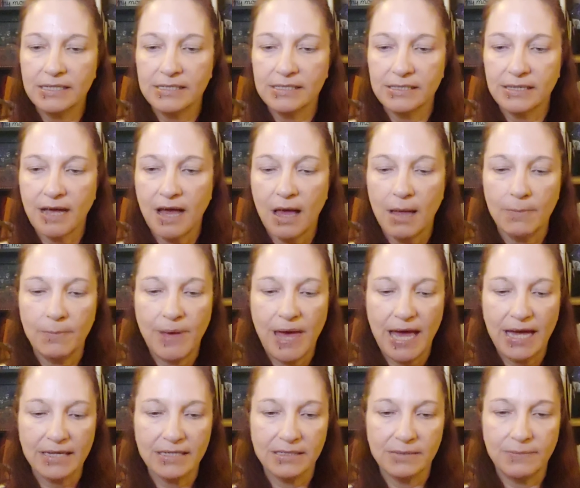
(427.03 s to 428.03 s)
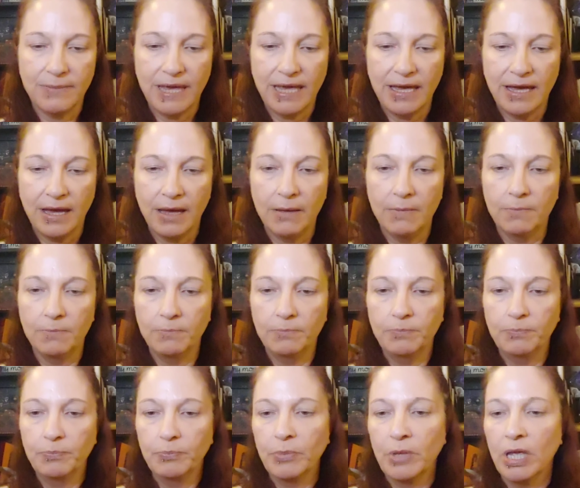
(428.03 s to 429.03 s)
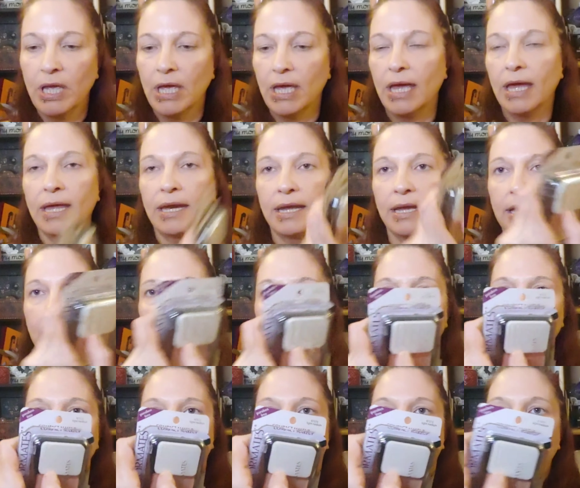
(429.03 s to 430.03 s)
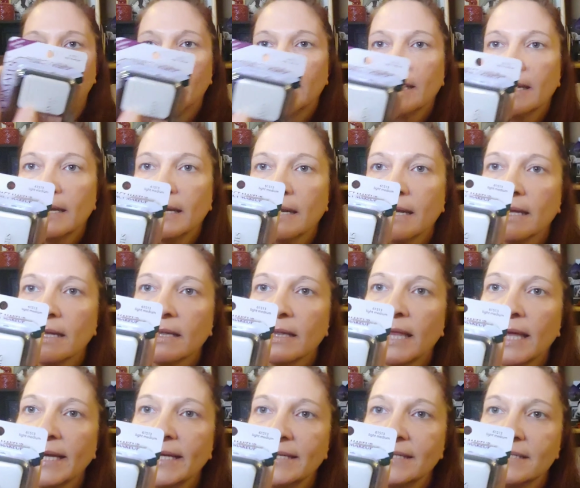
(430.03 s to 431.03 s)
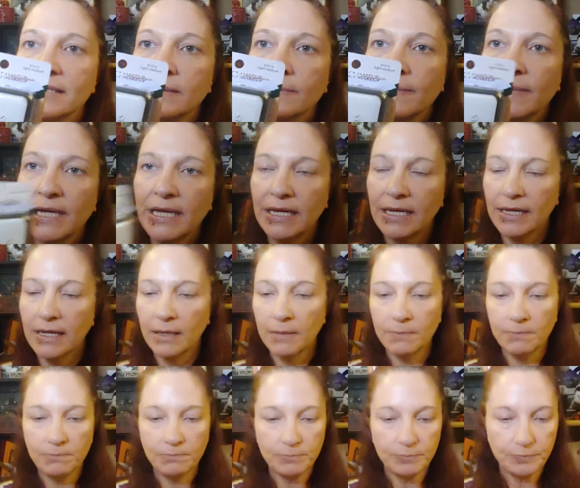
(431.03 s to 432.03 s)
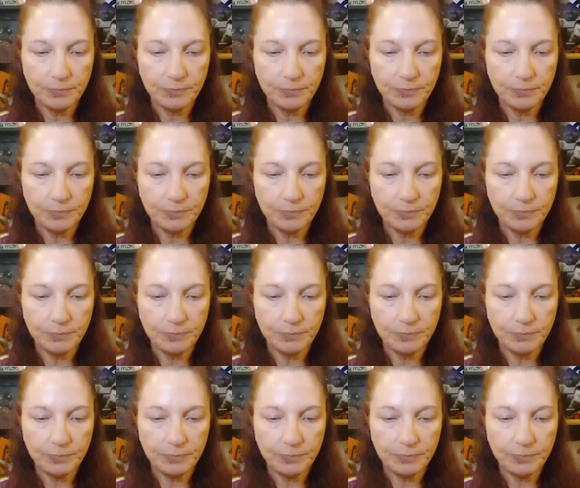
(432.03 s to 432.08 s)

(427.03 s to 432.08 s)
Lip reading: It's compact makeup, and I got it in light to medium.